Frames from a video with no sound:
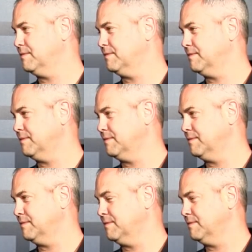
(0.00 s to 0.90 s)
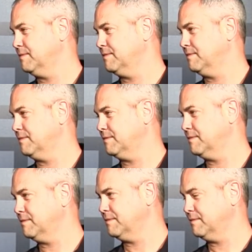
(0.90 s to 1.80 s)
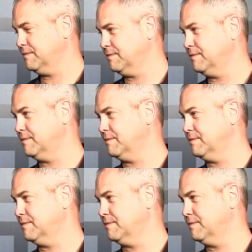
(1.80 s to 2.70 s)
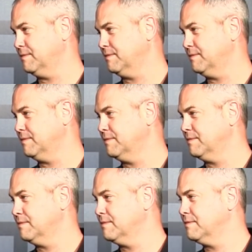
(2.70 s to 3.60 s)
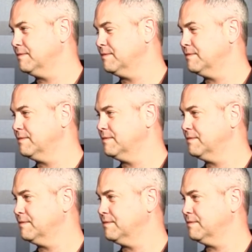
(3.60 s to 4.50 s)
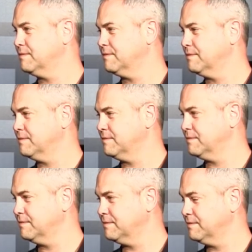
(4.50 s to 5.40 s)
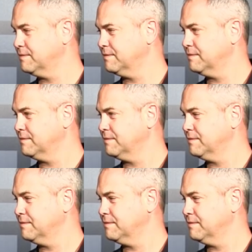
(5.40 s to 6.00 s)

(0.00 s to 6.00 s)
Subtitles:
The person shown says nothing.